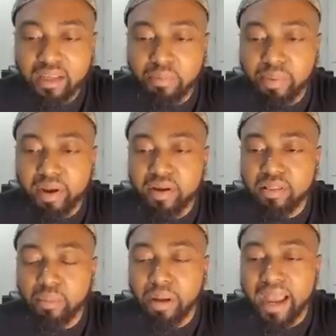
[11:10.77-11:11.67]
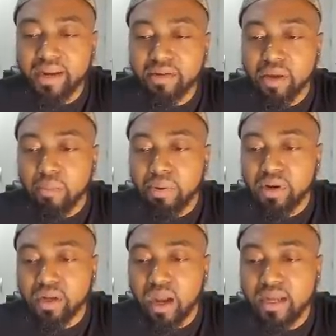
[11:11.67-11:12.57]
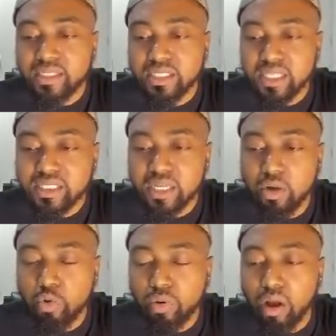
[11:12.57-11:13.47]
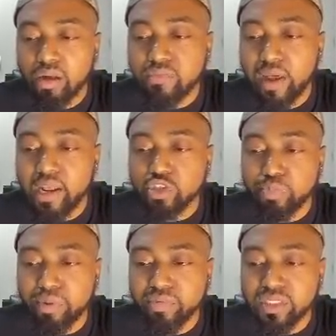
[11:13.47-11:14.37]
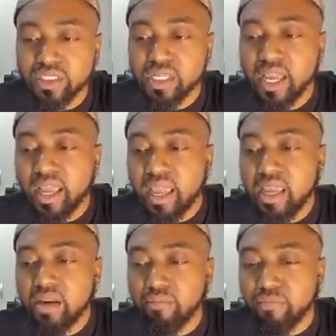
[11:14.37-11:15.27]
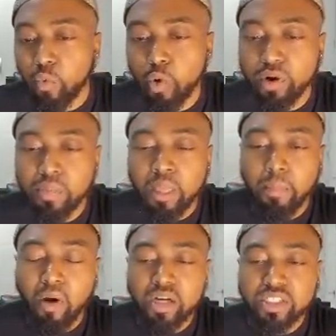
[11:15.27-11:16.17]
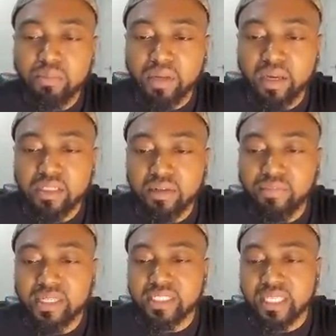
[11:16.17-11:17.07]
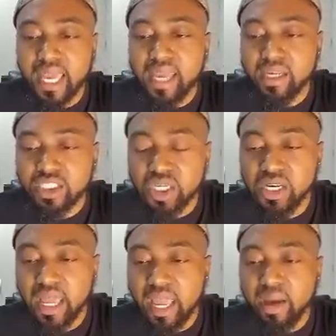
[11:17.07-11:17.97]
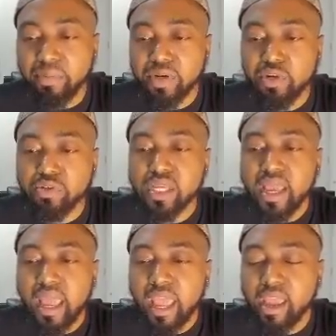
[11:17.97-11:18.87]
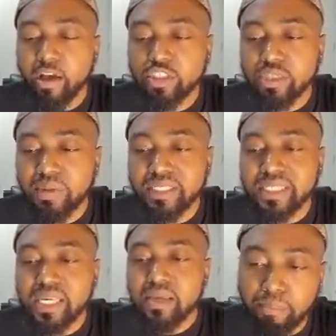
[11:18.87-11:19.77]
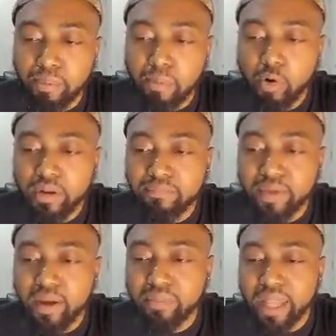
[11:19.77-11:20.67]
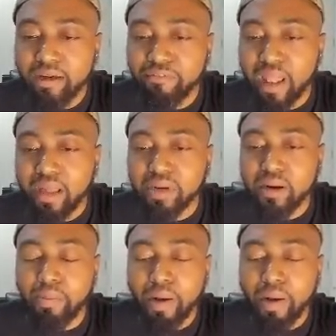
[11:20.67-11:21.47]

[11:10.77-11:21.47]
compared the Biden Pentagon to Disney, who lost financial privileges in Florida, partially because of its gay agenda, and produced a LGBT promoting film that flopped in the